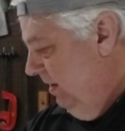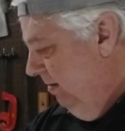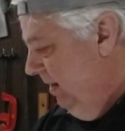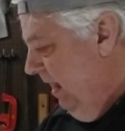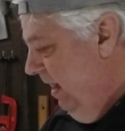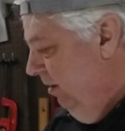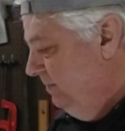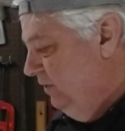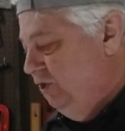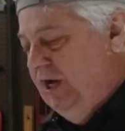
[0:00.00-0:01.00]
I mean, it
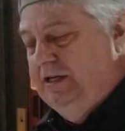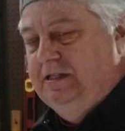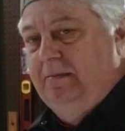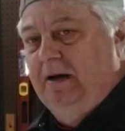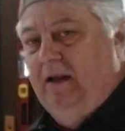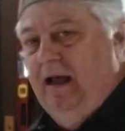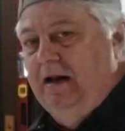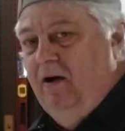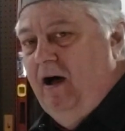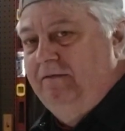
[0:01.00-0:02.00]
helps to shade some of the
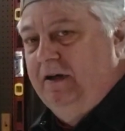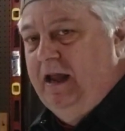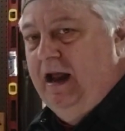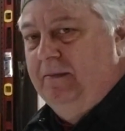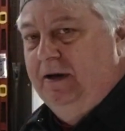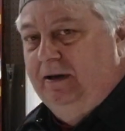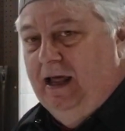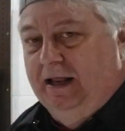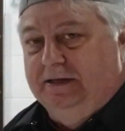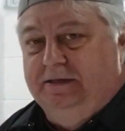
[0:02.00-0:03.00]
light off the camera
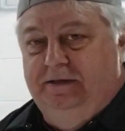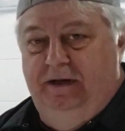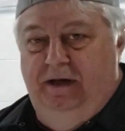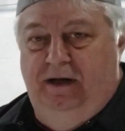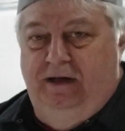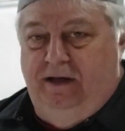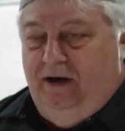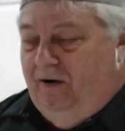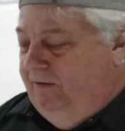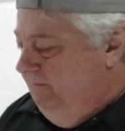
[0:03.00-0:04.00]
lens,
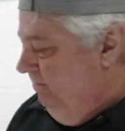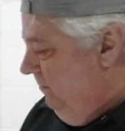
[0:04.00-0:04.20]
you know?